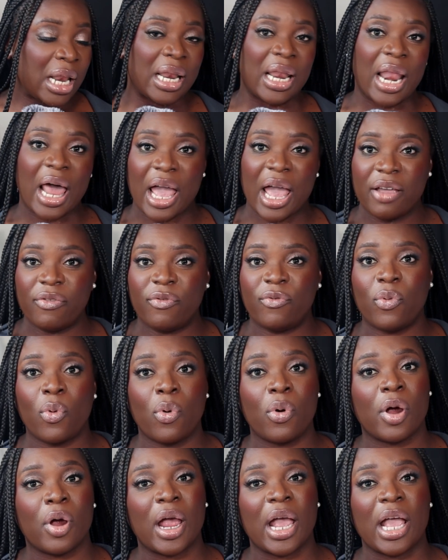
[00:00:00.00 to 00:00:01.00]
life
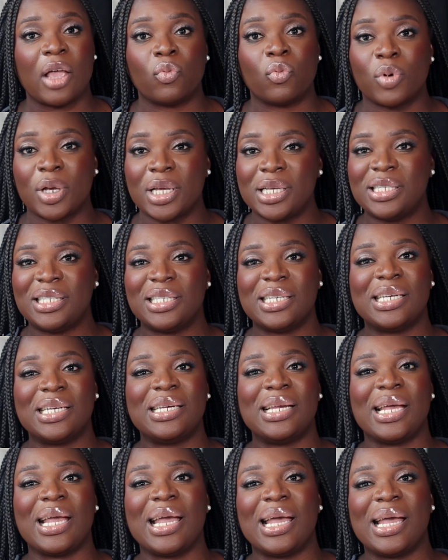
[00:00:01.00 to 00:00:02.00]
for a
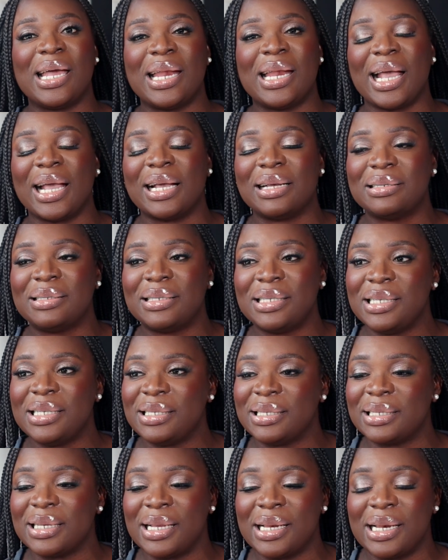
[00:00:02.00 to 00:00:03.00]
reason and a
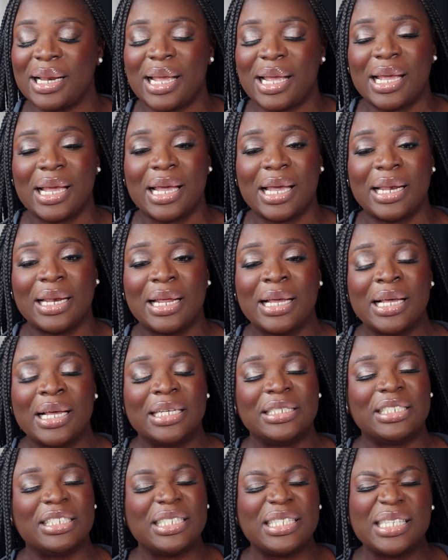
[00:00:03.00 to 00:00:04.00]
season, and
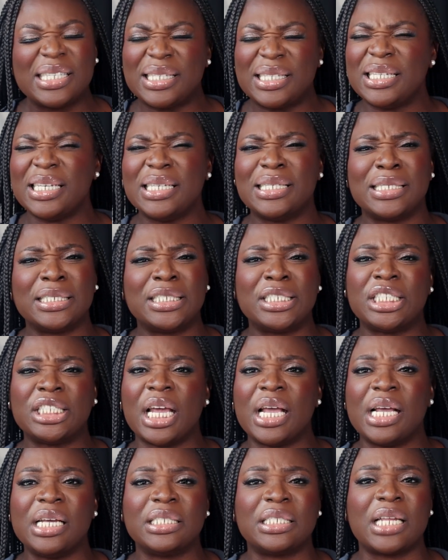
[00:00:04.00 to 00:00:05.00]
just as seasons
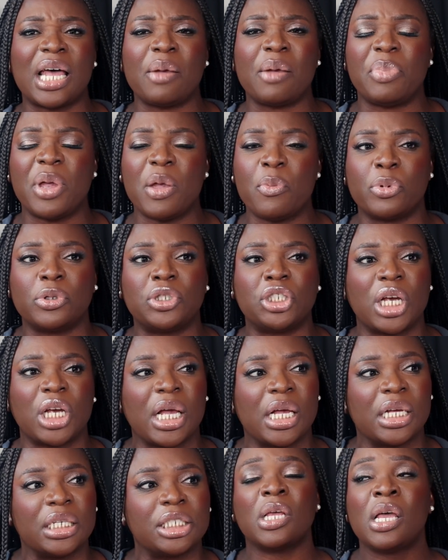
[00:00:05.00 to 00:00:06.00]
change, like, people
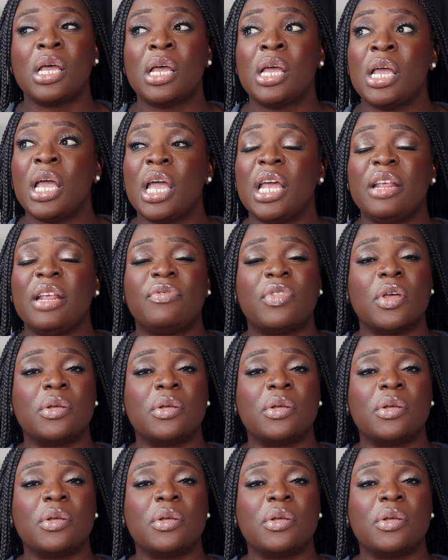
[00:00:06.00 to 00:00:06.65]
change. And if